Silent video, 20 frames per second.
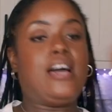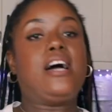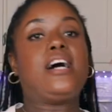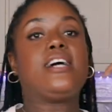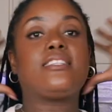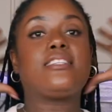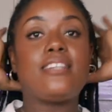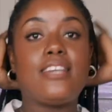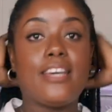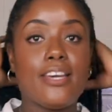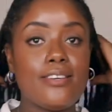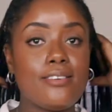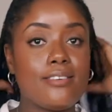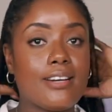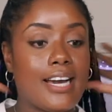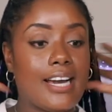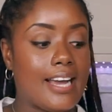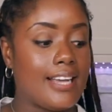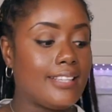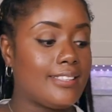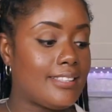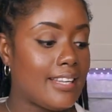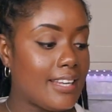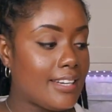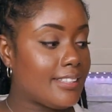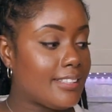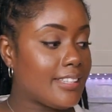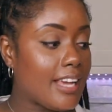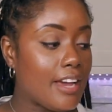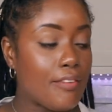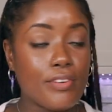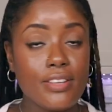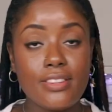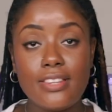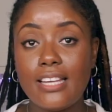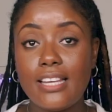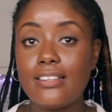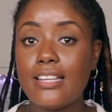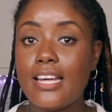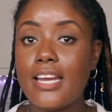And yeah, you guys, that is
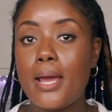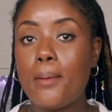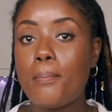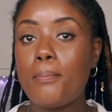everything that I